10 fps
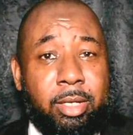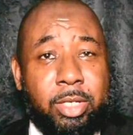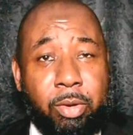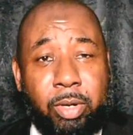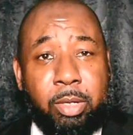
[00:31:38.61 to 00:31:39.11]

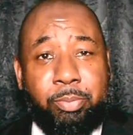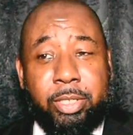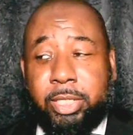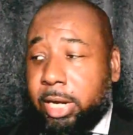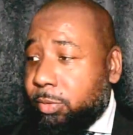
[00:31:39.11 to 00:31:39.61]
So I really
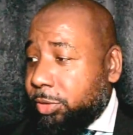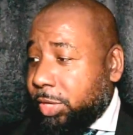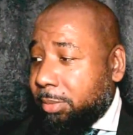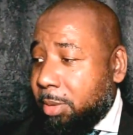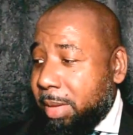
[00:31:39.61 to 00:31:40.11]
appreciate it. I want to
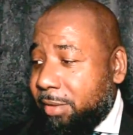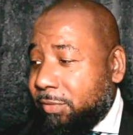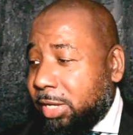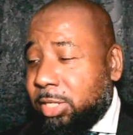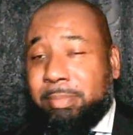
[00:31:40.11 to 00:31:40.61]
thank my man
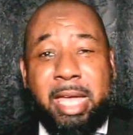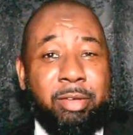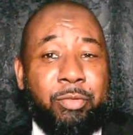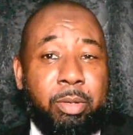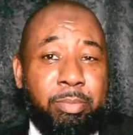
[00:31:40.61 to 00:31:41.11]

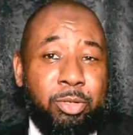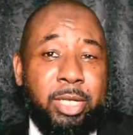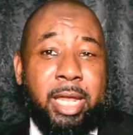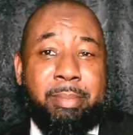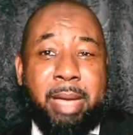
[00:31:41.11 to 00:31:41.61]
Vegematic for the Blue
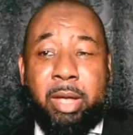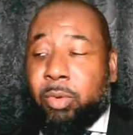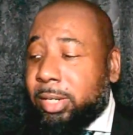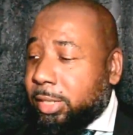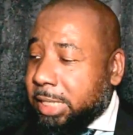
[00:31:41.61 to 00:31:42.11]
Yeti mic,
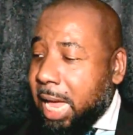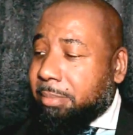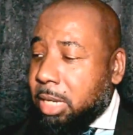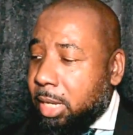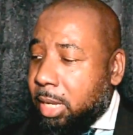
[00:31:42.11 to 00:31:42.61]
one of the
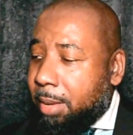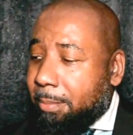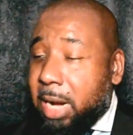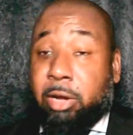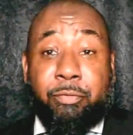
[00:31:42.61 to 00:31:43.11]
top
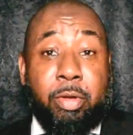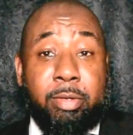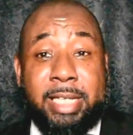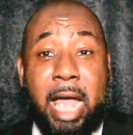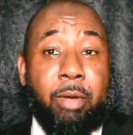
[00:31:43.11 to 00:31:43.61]

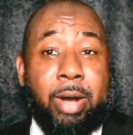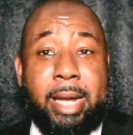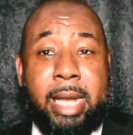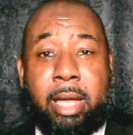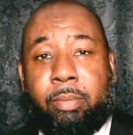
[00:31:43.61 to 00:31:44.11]
microphones out
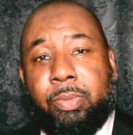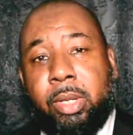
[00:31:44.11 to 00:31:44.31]
right now.